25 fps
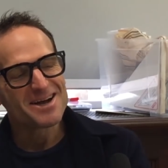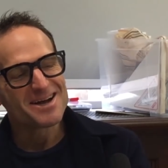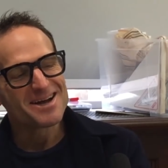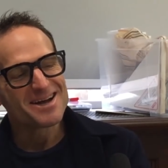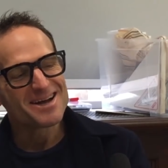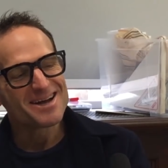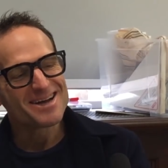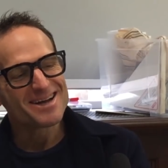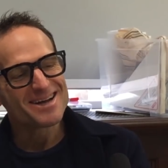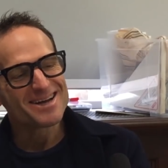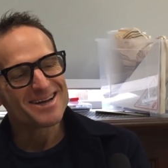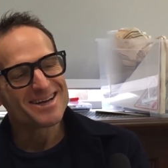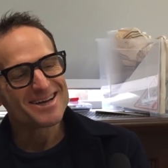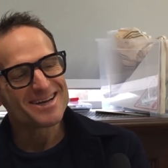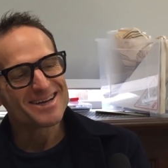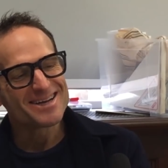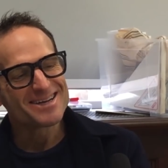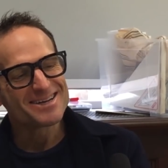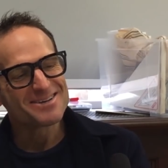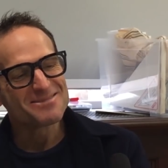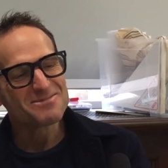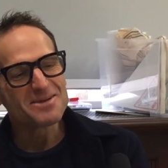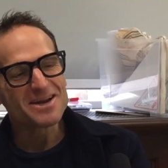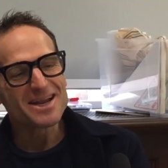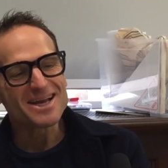Uh,
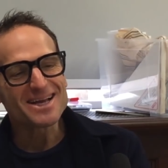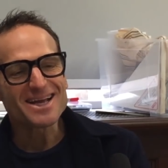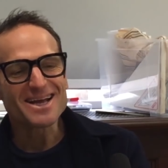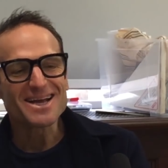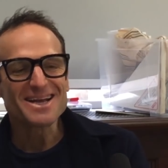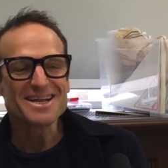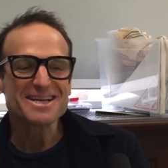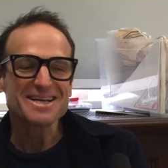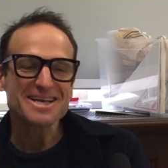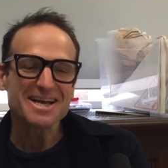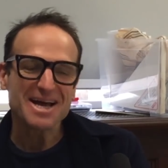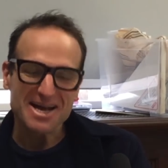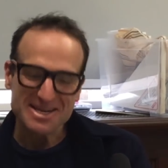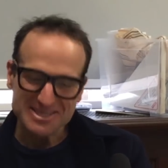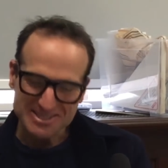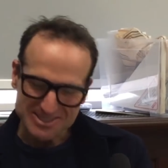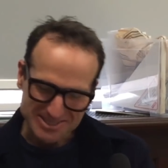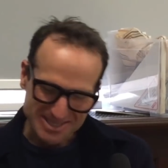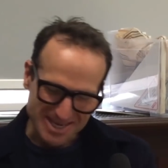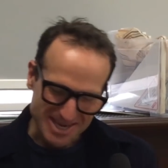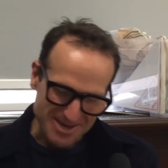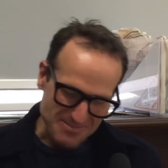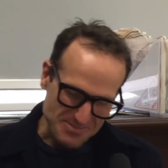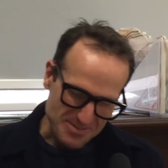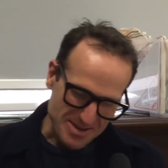well, I, I, I
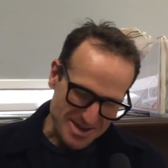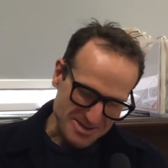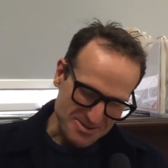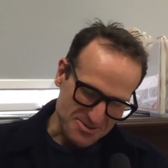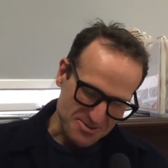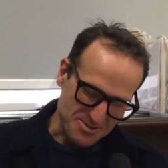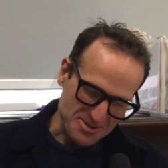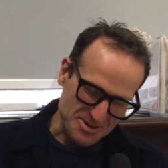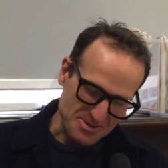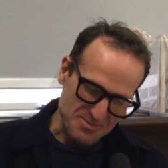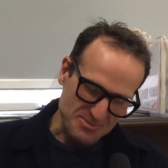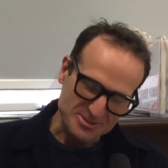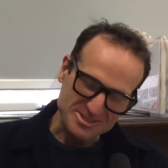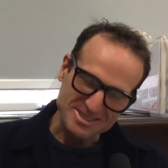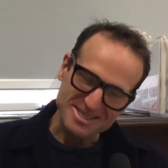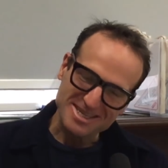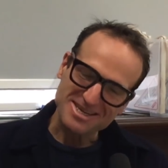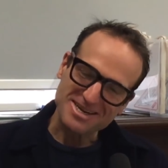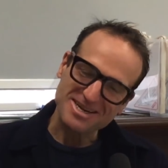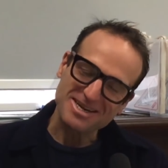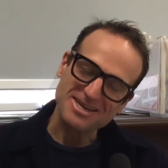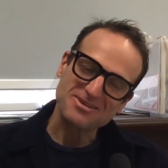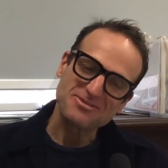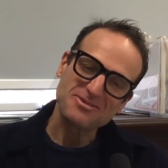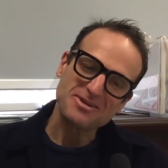just kind of being not. It wasn't
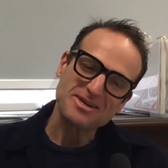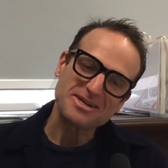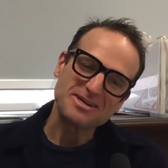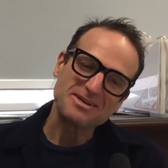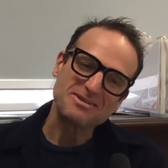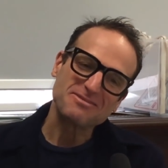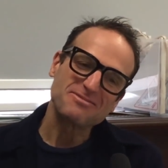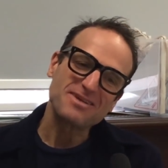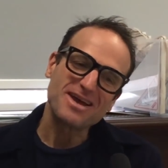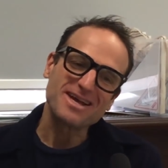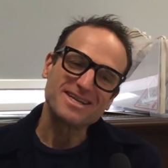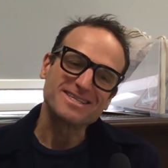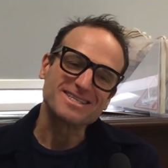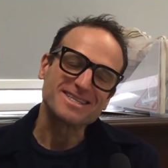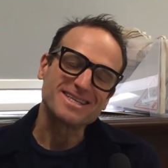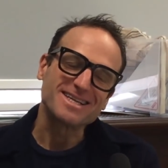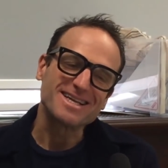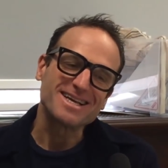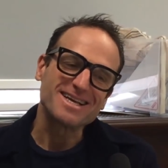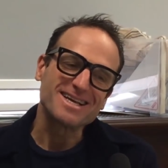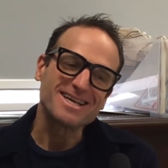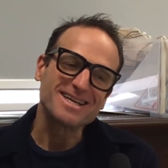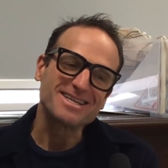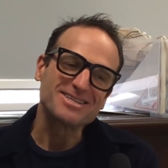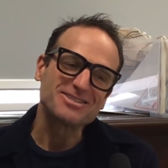a kind of critical event.
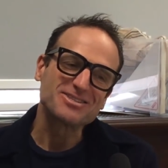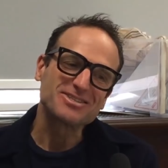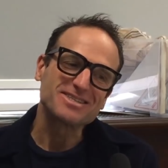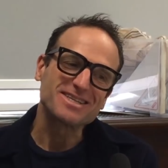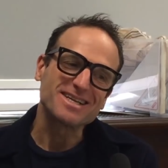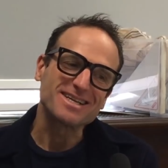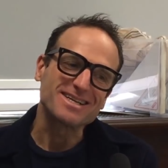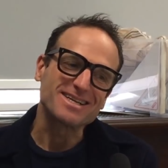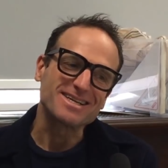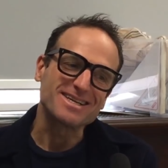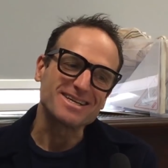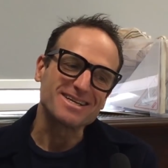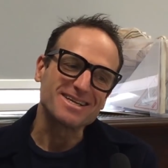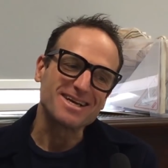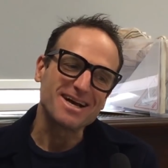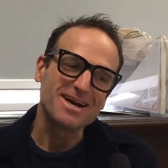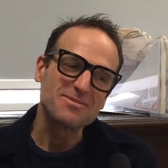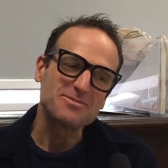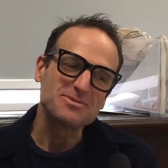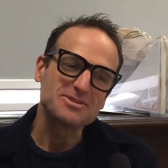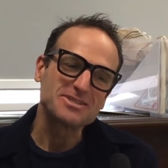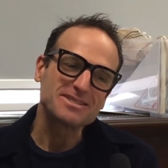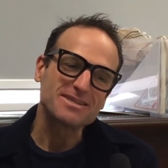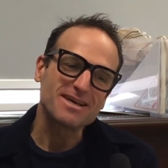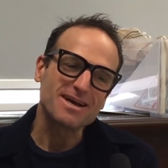Interestingly,
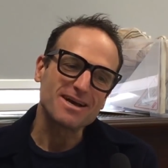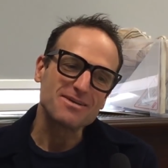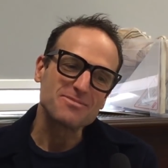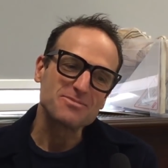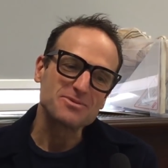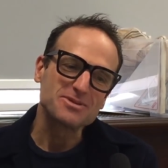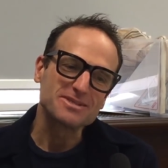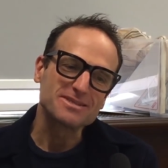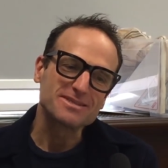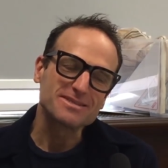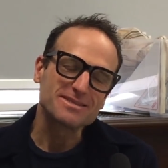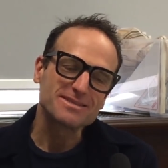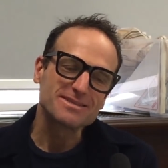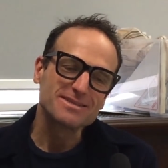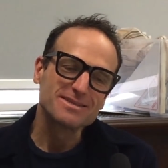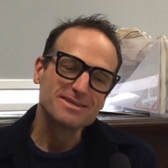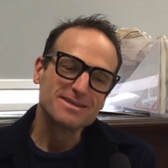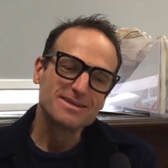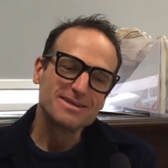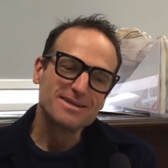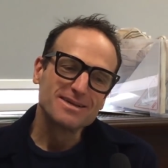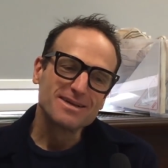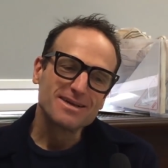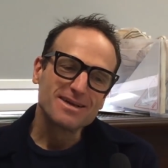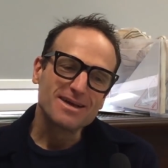I was, I was,
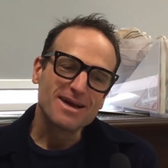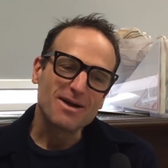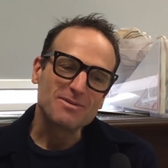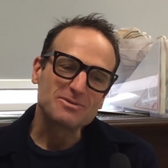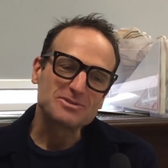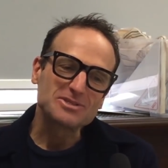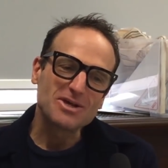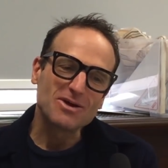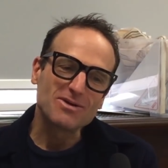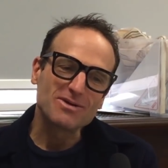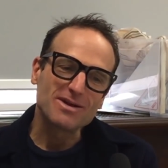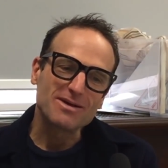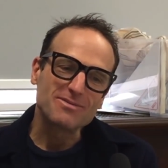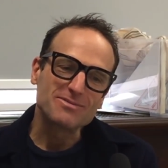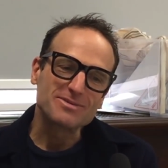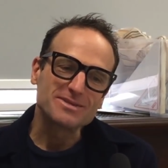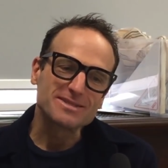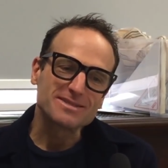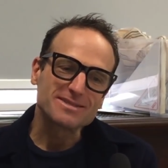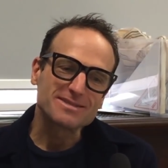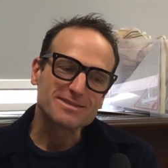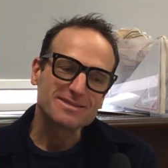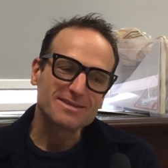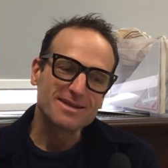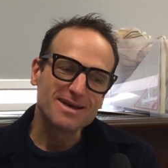I was told I
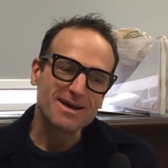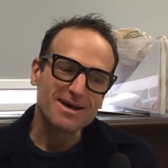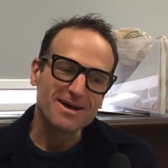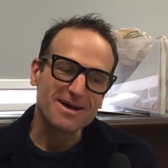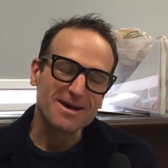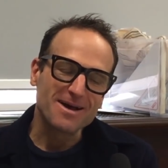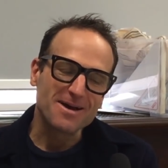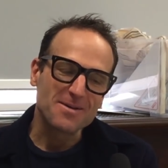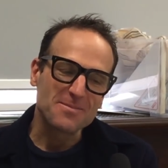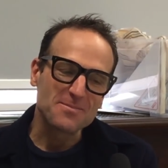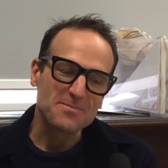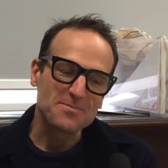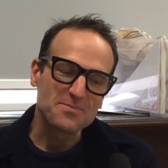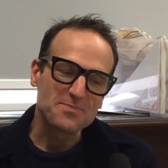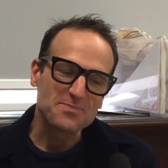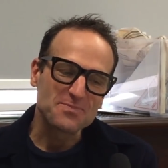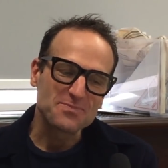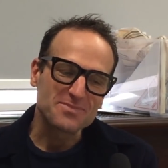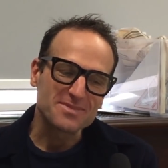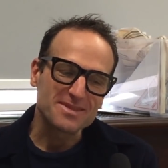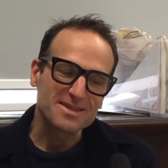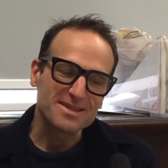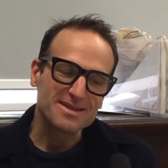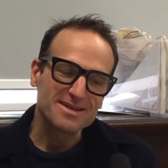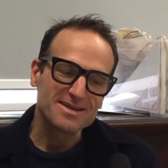was
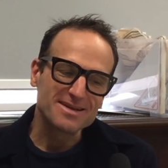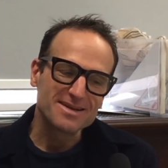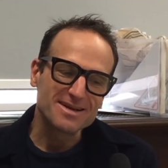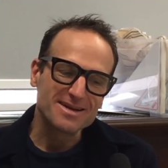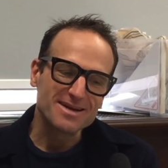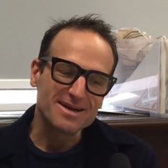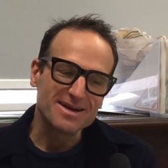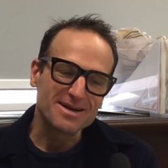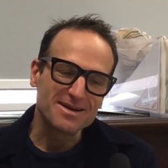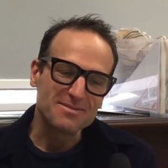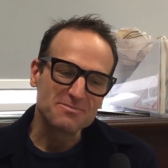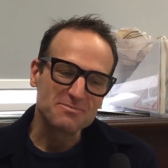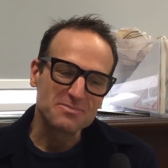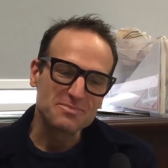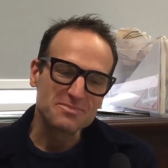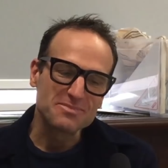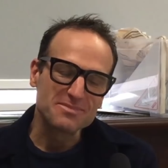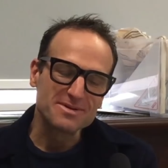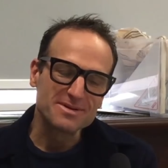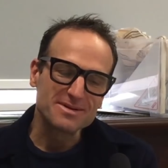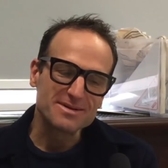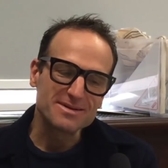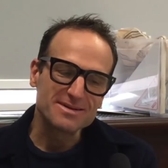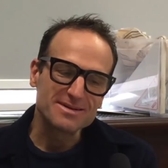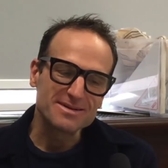um, uh,
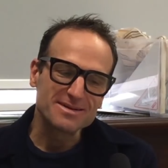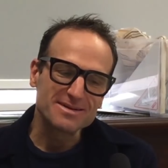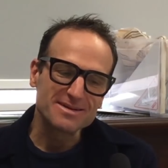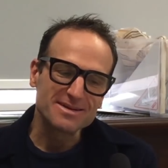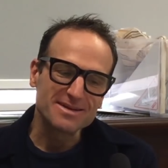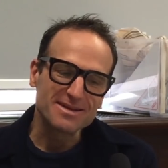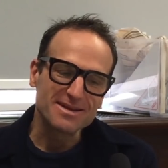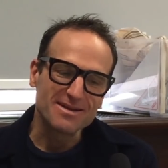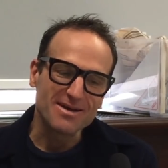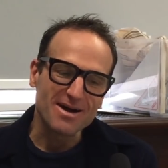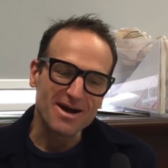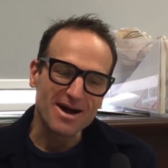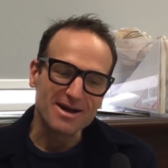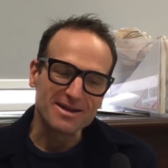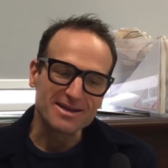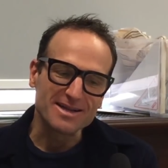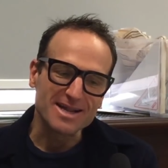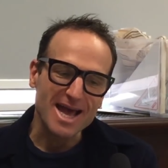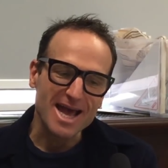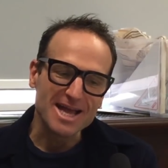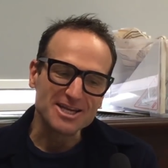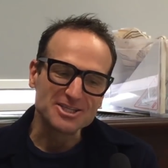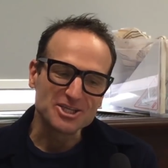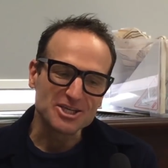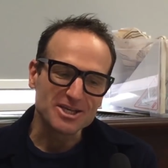you know,
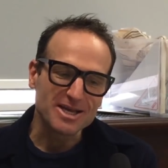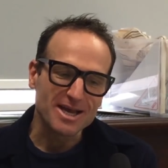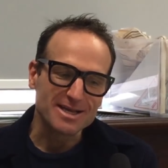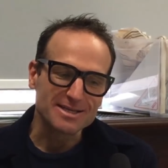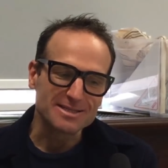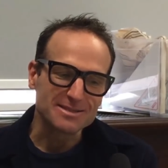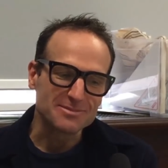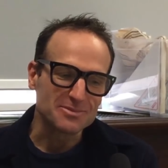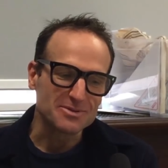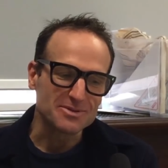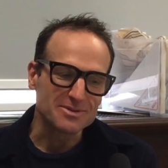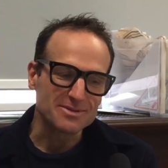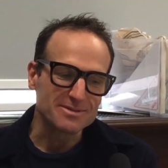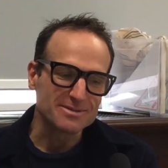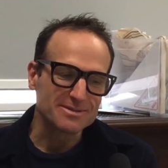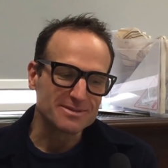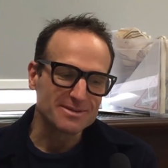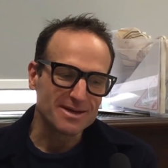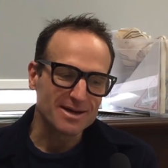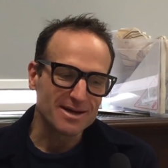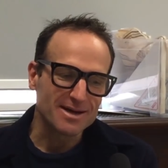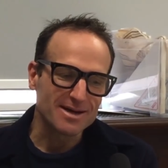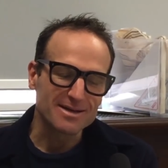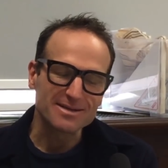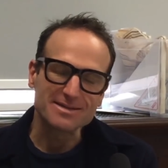uneducatable,
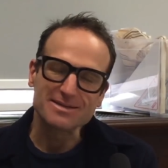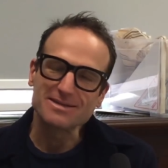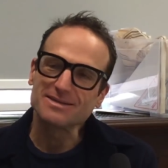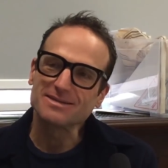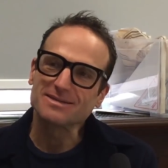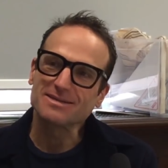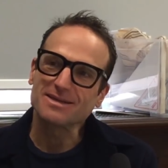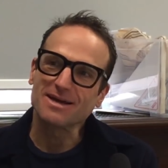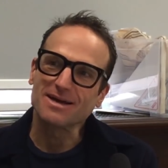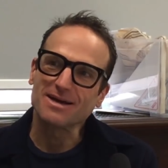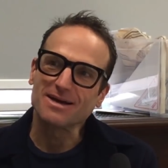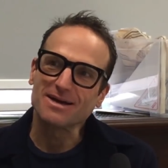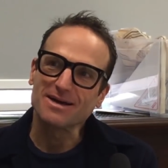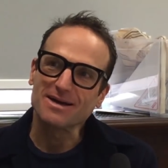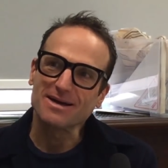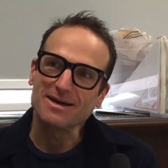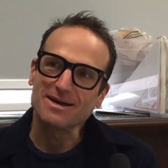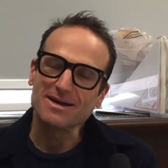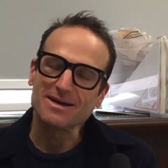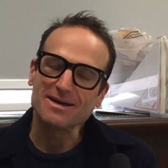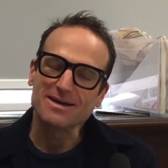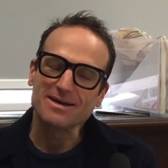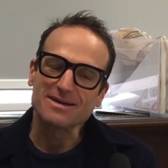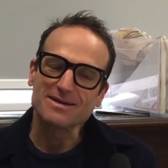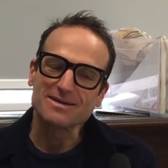and
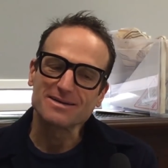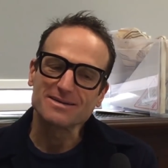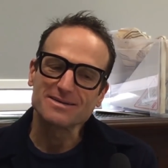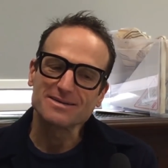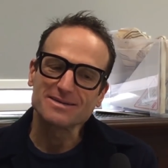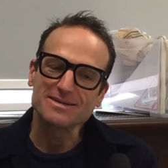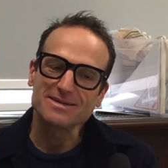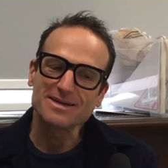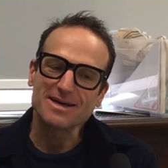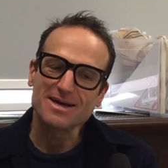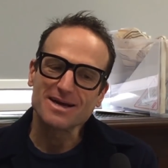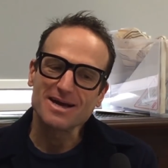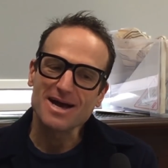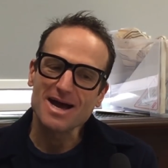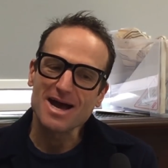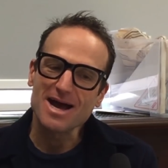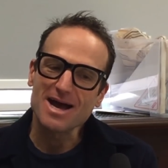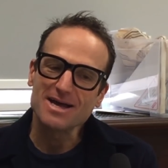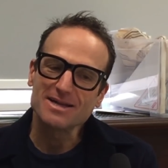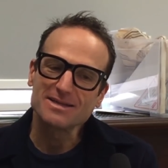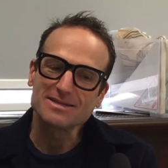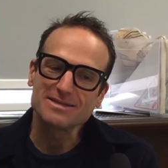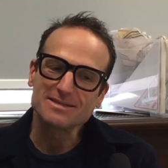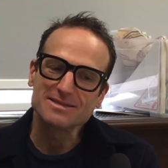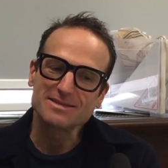uh,
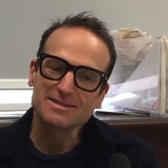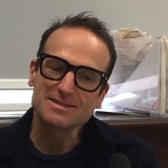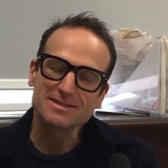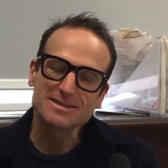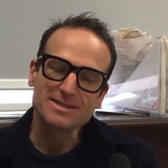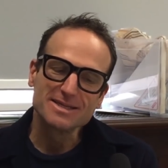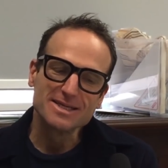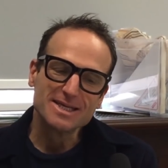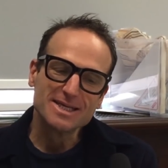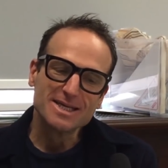and.